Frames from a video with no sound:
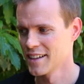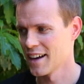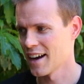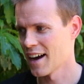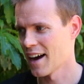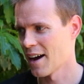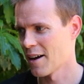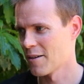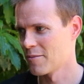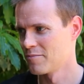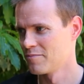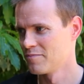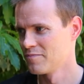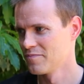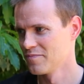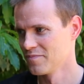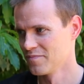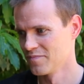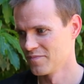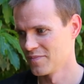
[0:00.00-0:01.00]
And
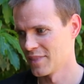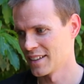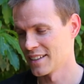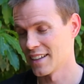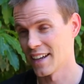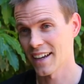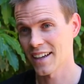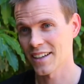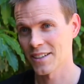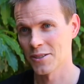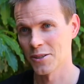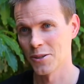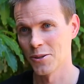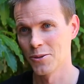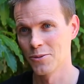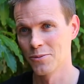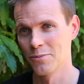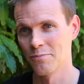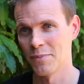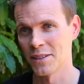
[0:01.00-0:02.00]
yeah,
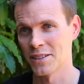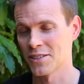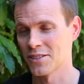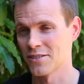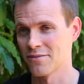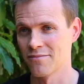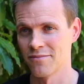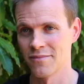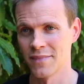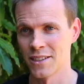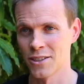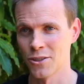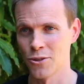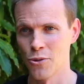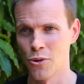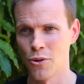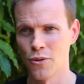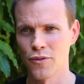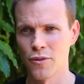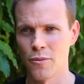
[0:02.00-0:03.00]
so it's
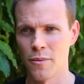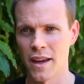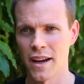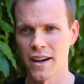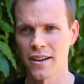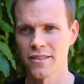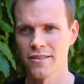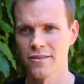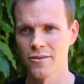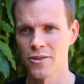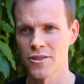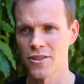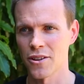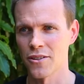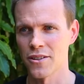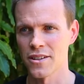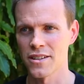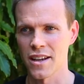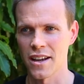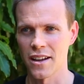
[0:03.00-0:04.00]
grown from there. We're
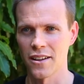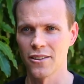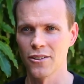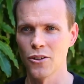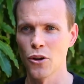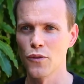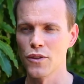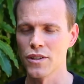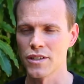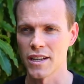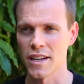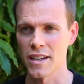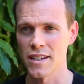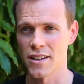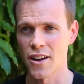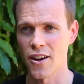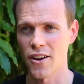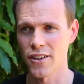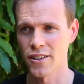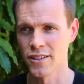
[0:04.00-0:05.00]
starting to sell
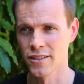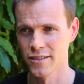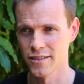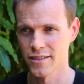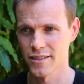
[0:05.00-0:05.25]
overseas now.